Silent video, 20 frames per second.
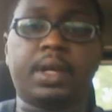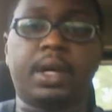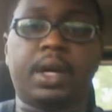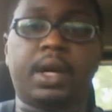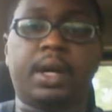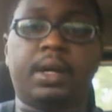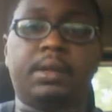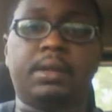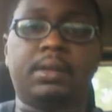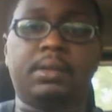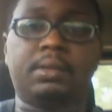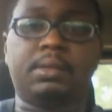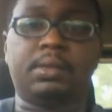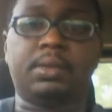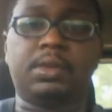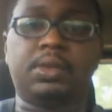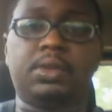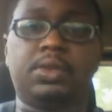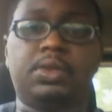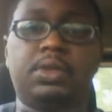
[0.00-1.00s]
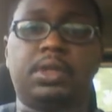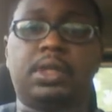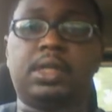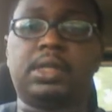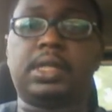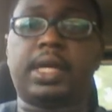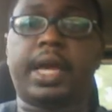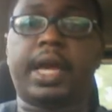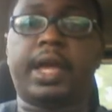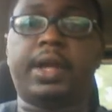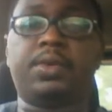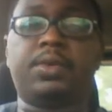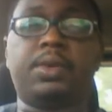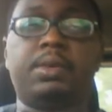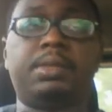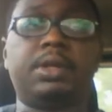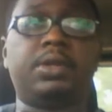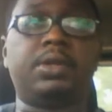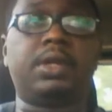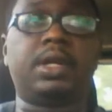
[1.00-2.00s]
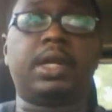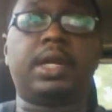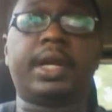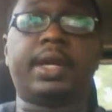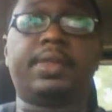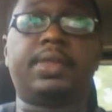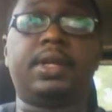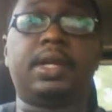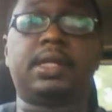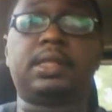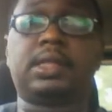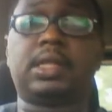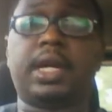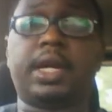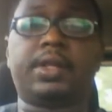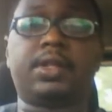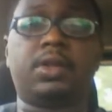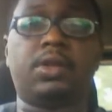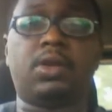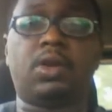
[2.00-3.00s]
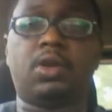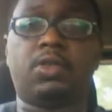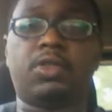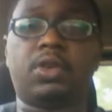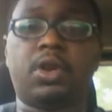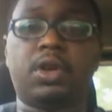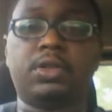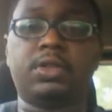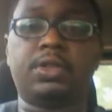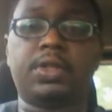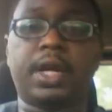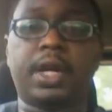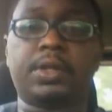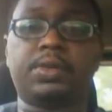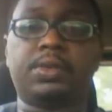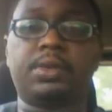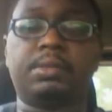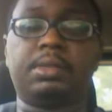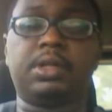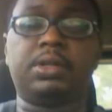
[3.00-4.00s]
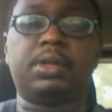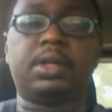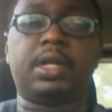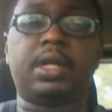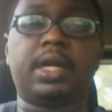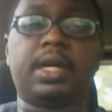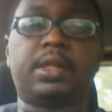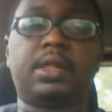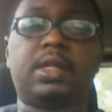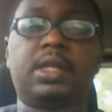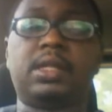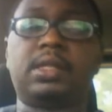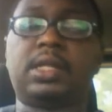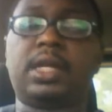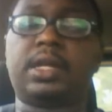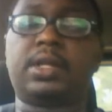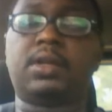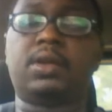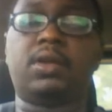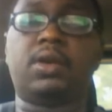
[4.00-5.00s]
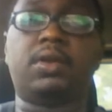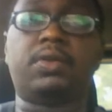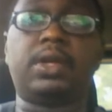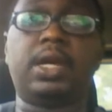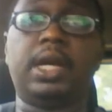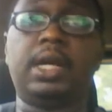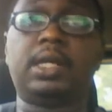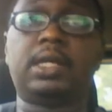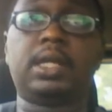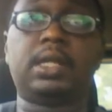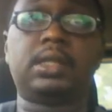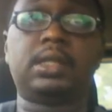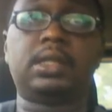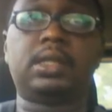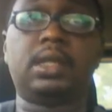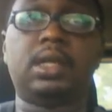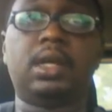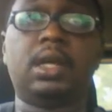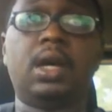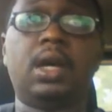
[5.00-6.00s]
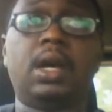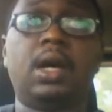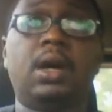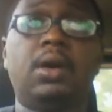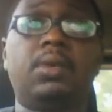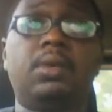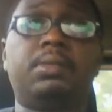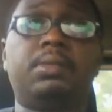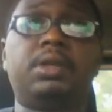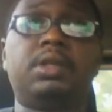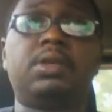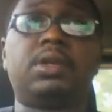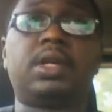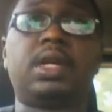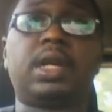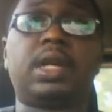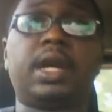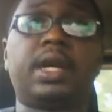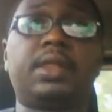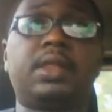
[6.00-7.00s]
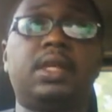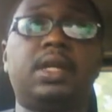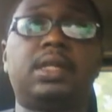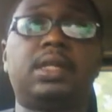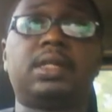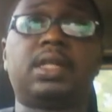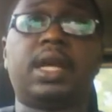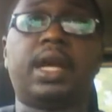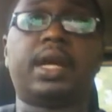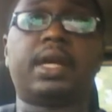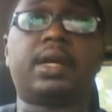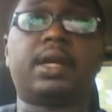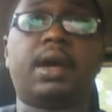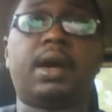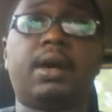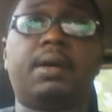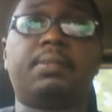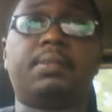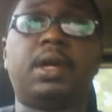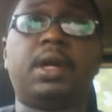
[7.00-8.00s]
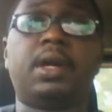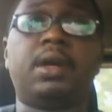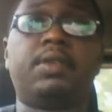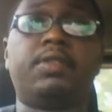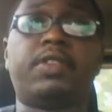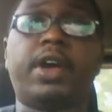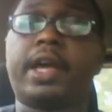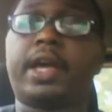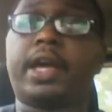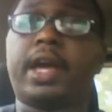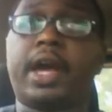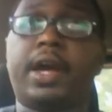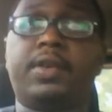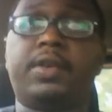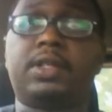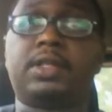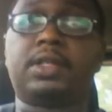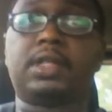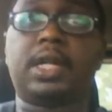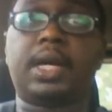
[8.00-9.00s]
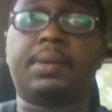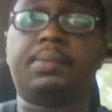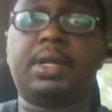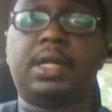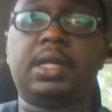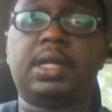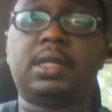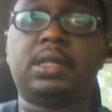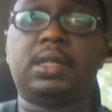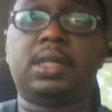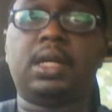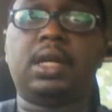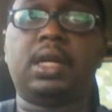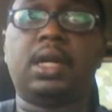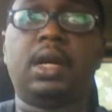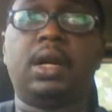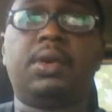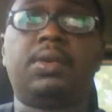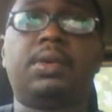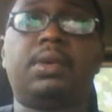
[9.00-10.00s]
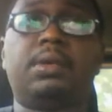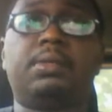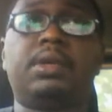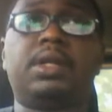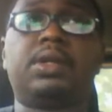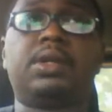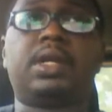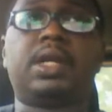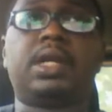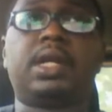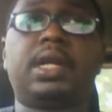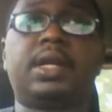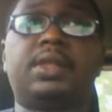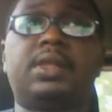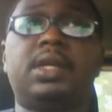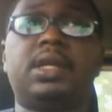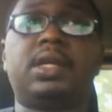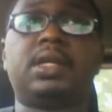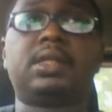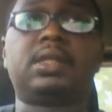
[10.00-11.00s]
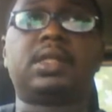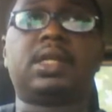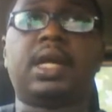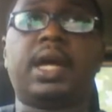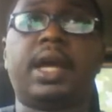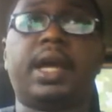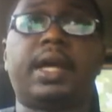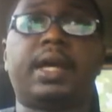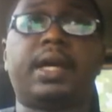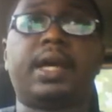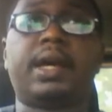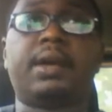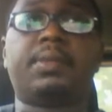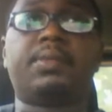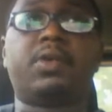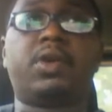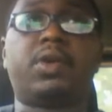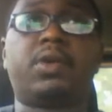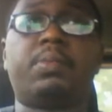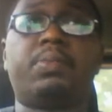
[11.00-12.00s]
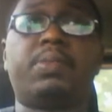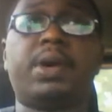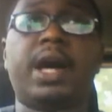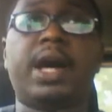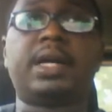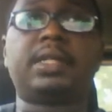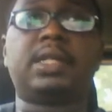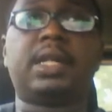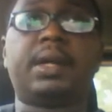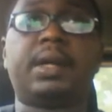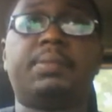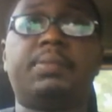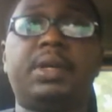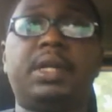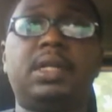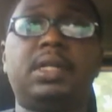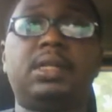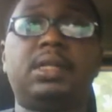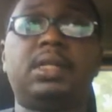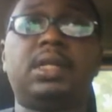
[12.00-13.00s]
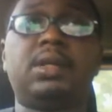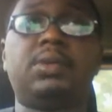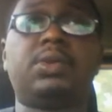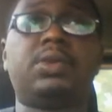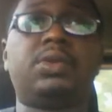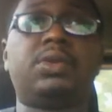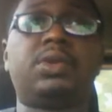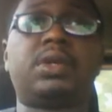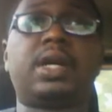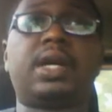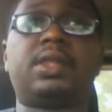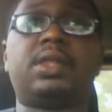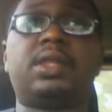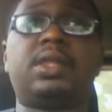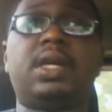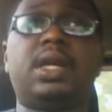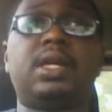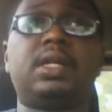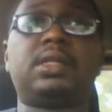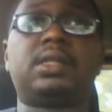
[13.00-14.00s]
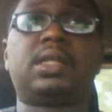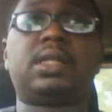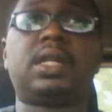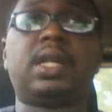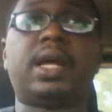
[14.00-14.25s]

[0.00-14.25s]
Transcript: Um, to this end, we'll be looking at things like the law of contracts, we'll be looking at things like the law of agency, we'll be looking at things like vicarious liability, we'll be looking at things like occupiers liability, we'll look at things